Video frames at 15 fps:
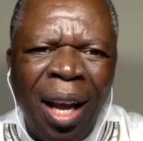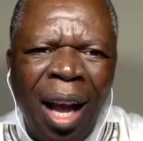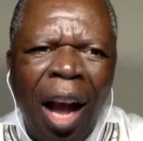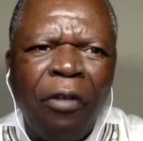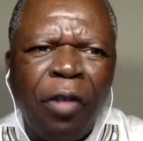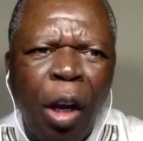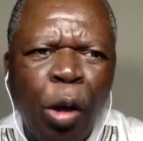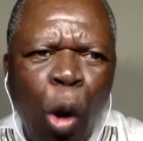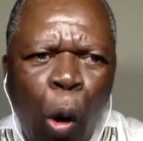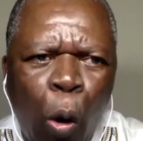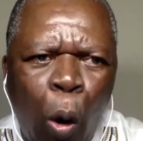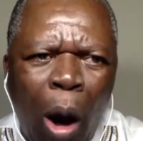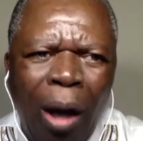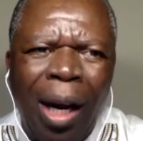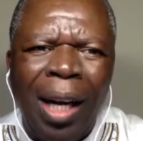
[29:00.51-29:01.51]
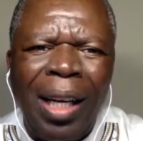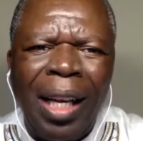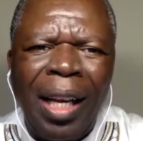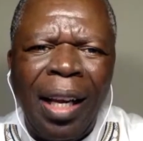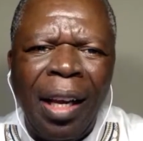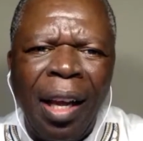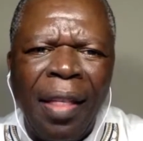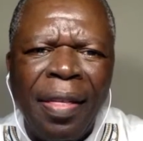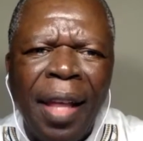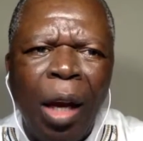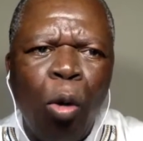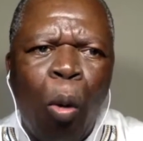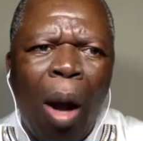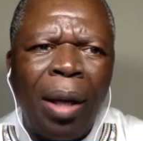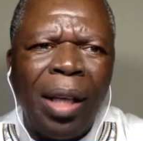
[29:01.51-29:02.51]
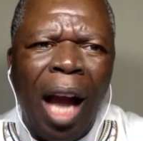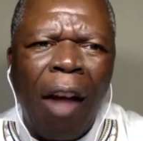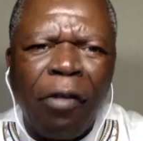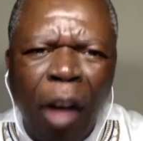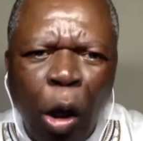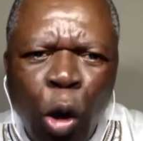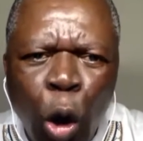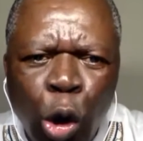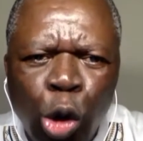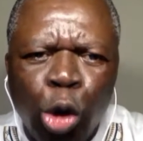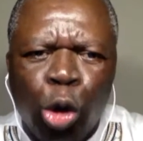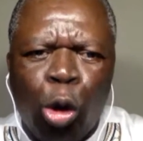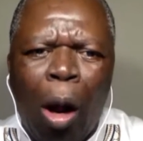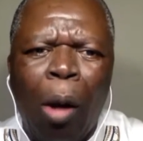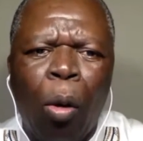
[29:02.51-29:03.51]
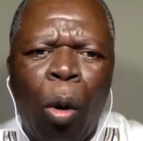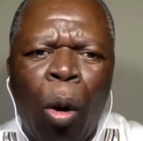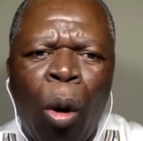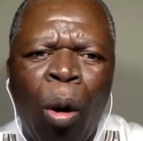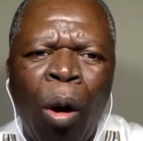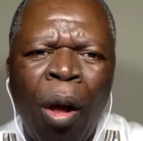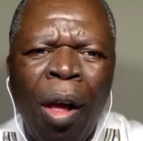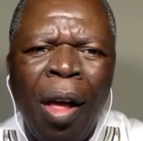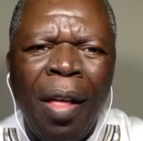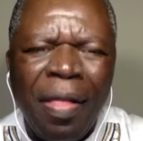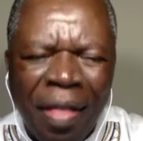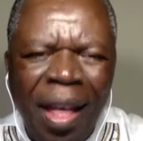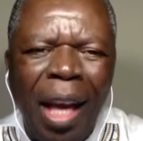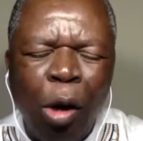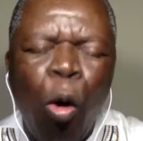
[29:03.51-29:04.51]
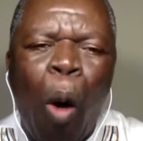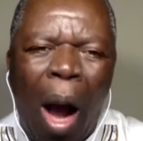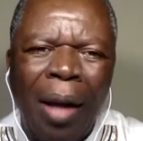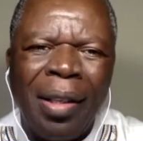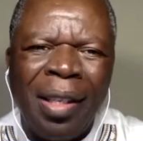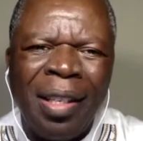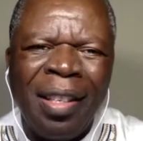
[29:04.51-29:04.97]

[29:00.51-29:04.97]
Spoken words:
After your quarreling, then what? After your struggle, then what?